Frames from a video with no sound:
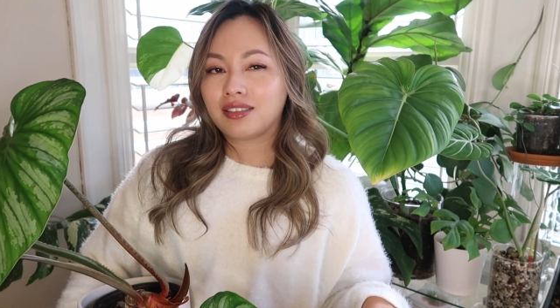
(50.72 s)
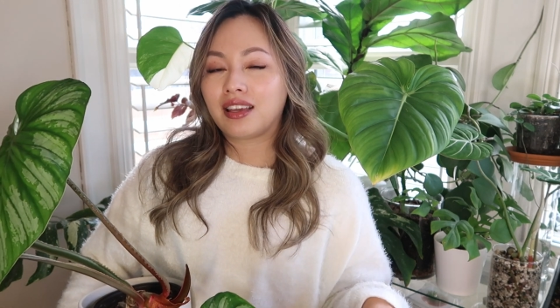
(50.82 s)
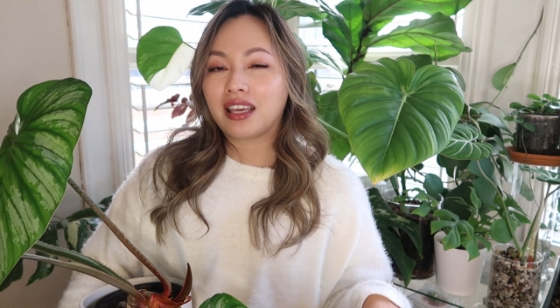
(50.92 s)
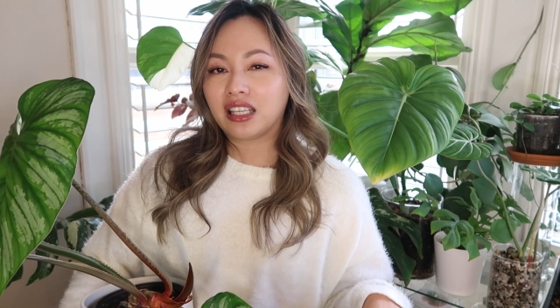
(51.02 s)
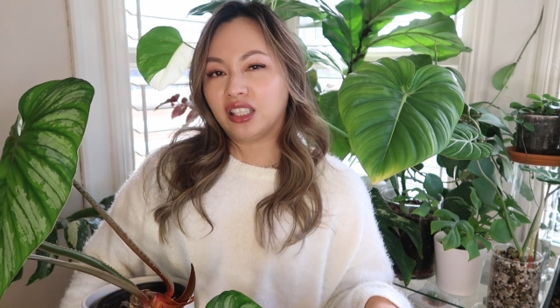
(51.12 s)

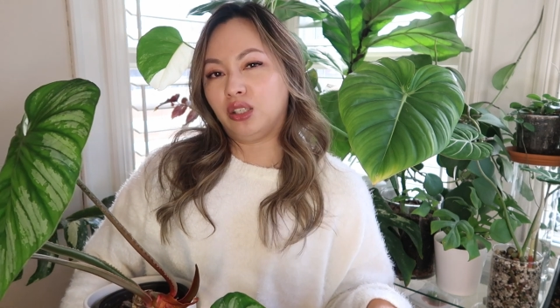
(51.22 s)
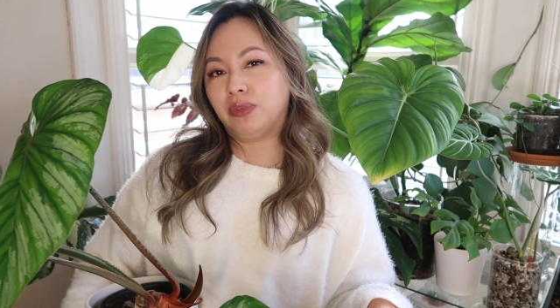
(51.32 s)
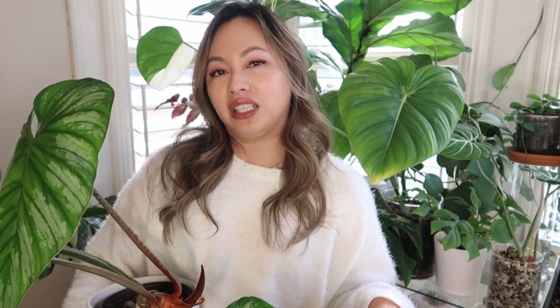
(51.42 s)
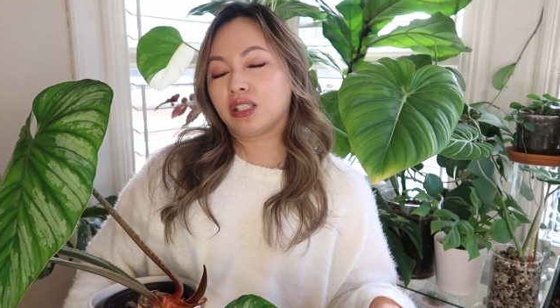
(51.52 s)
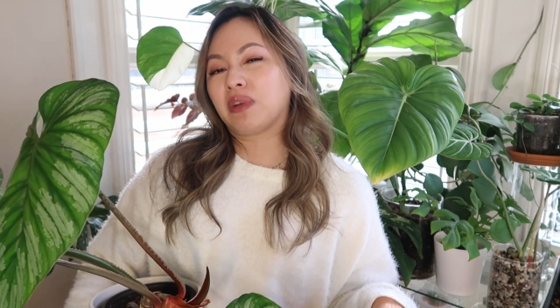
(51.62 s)
can get a little
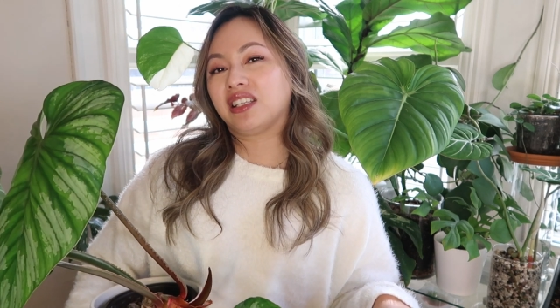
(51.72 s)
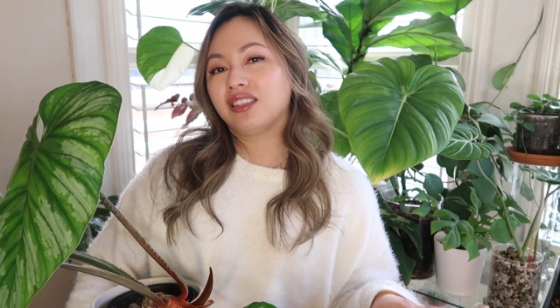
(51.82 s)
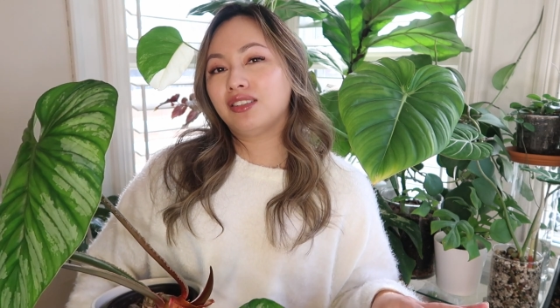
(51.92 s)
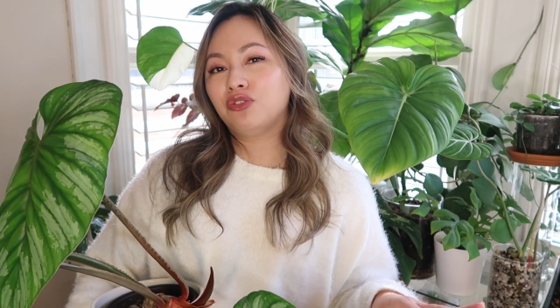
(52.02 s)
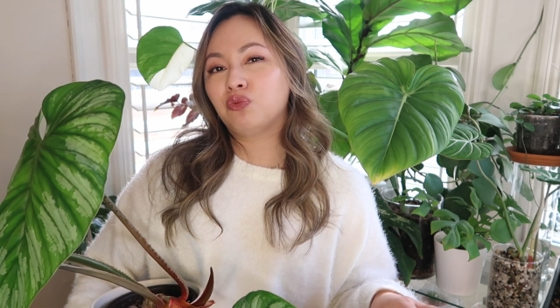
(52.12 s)
bit
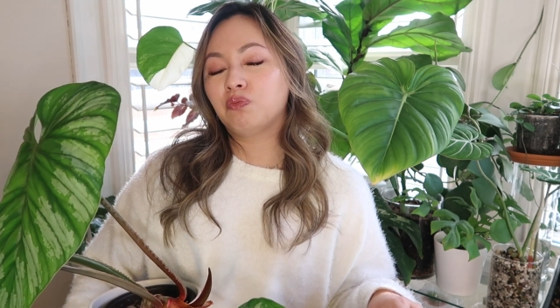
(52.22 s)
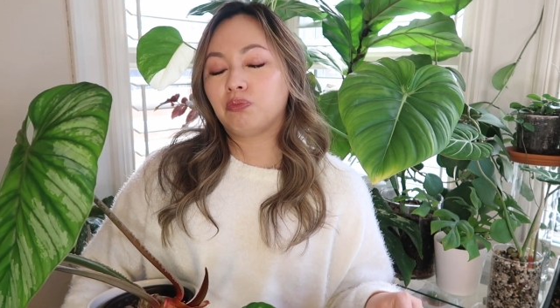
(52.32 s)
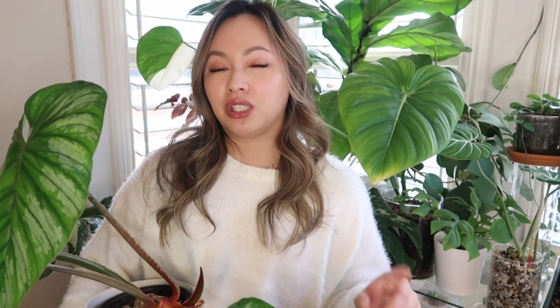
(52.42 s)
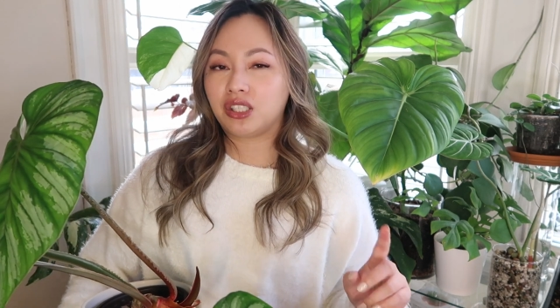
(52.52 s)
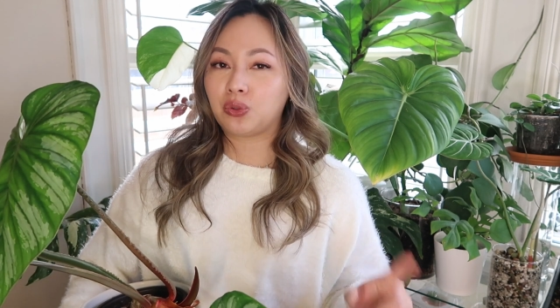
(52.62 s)
expensive,
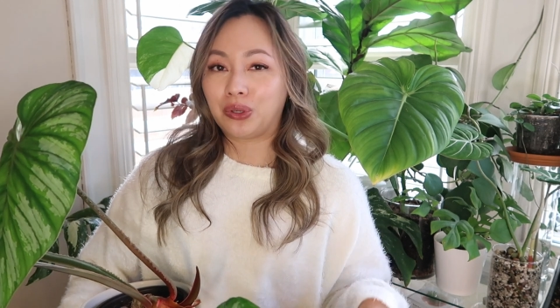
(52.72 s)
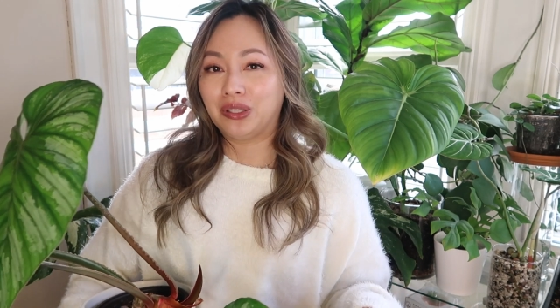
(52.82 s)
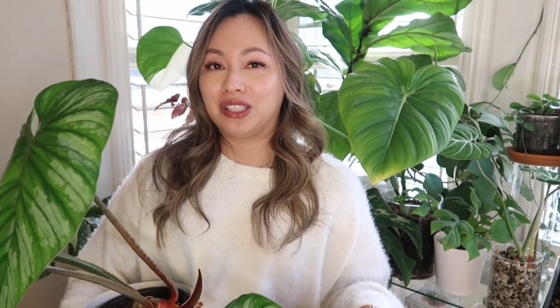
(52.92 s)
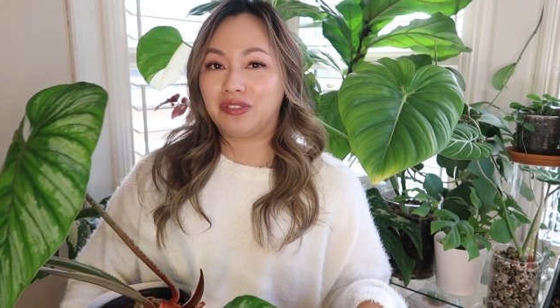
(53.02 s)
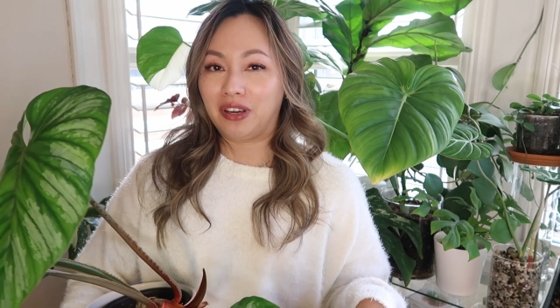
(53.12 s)
but
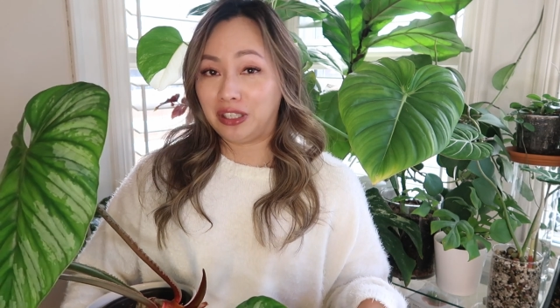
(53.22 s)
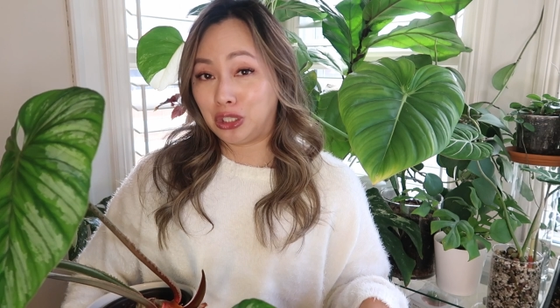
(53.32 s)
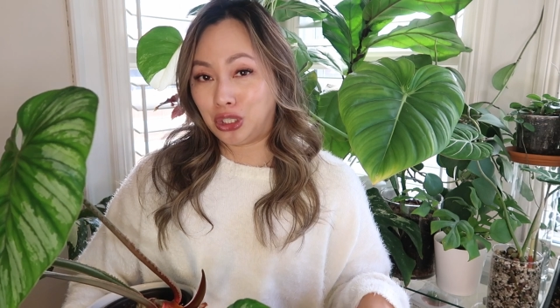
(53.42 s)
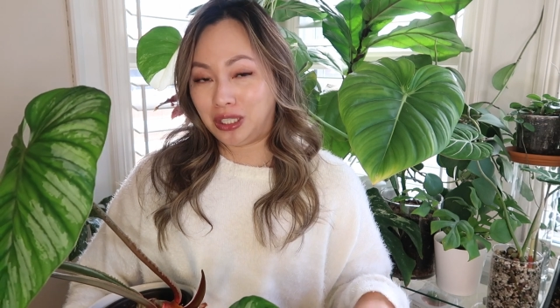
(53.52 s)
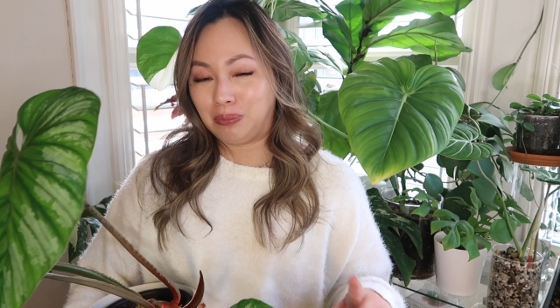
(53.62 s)
soil is very
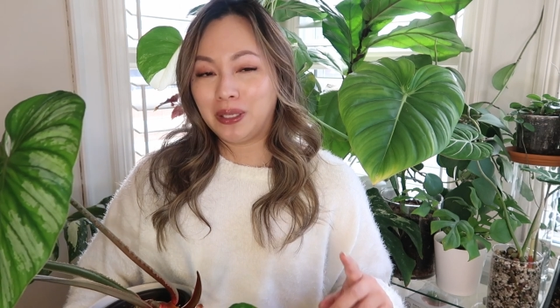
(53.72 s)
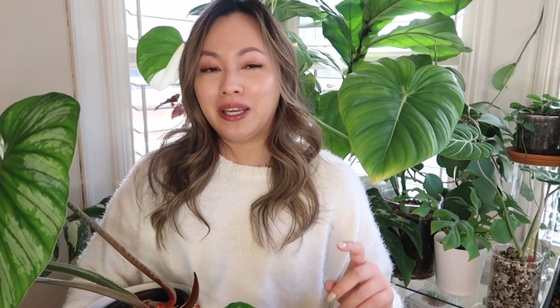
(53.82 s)
cheap.